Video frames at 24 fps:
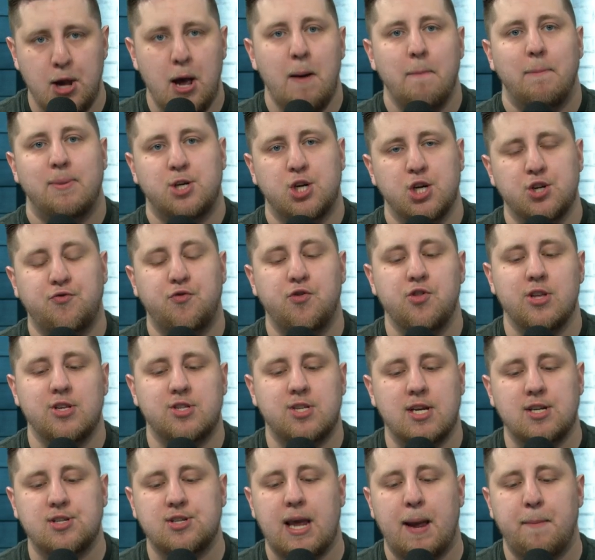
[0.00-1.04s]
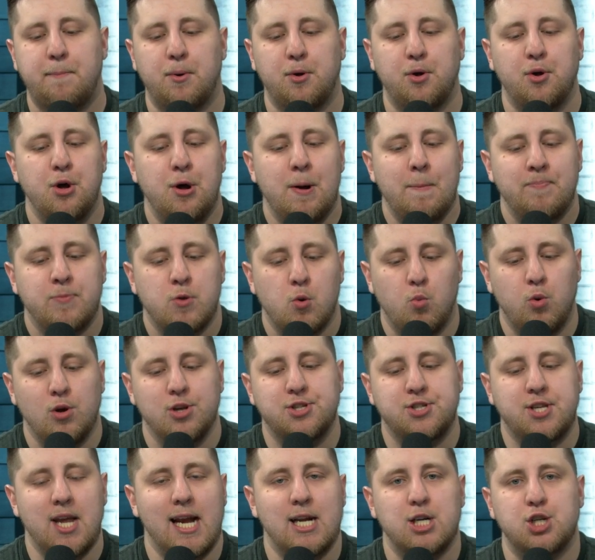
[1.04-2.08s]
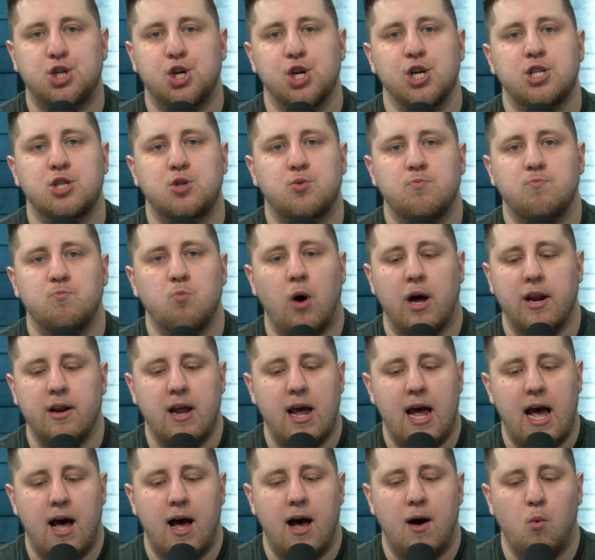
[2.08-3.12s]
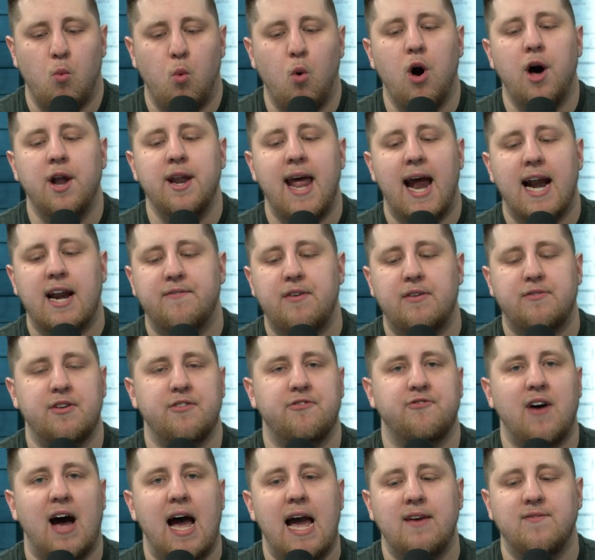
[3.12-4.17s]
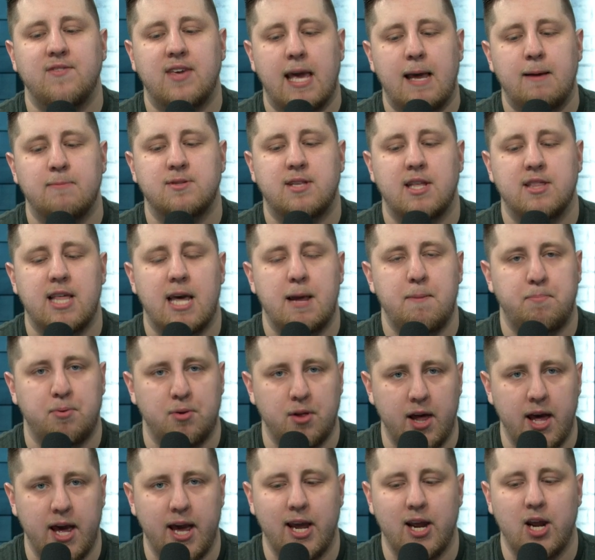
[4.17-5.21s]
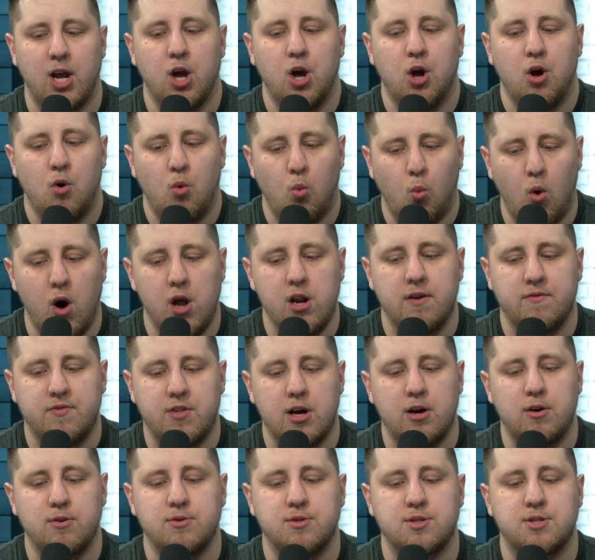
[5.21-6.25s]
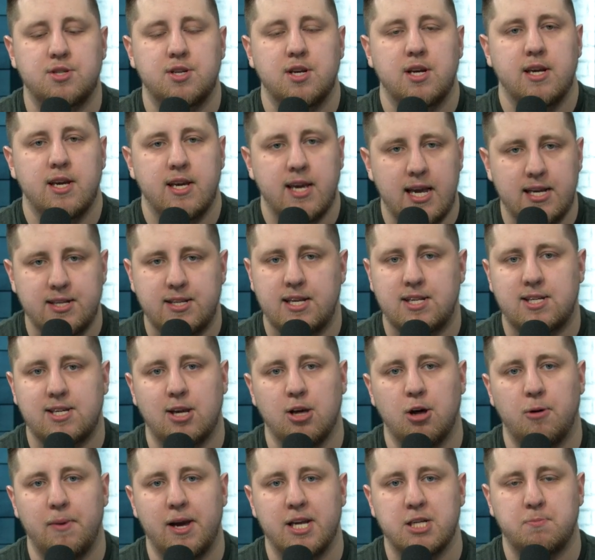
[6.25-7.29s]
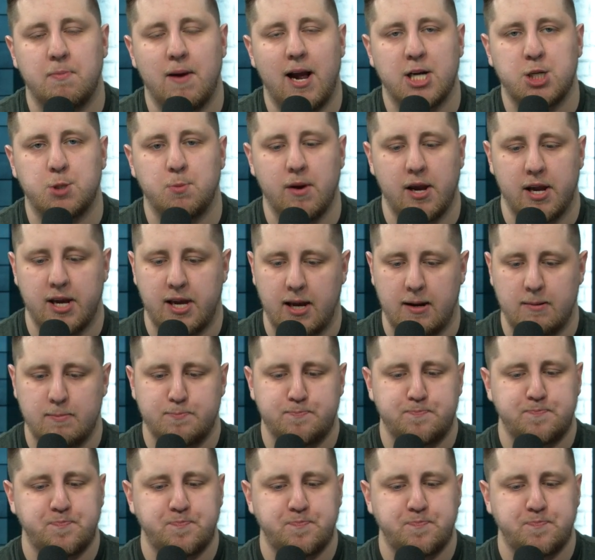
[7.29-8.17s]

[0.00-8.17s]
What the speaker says: But just for this example, we'll say just 1 out of every 5 games that they play, one of those is a skill-based matchmaking.